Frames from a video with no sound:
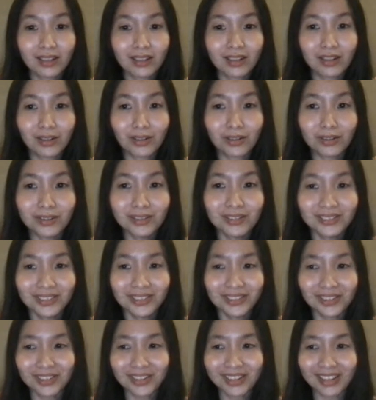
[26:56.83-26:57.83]
No,
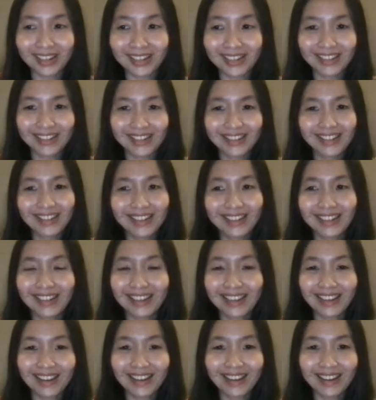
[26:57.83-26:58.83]
we cannot hear.
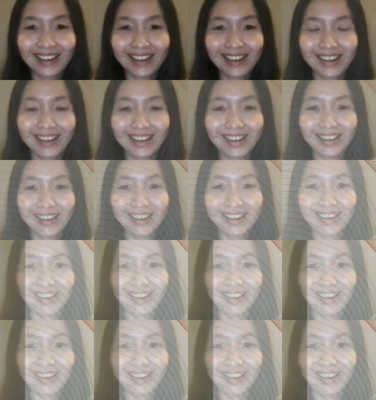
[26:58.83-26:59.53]
Just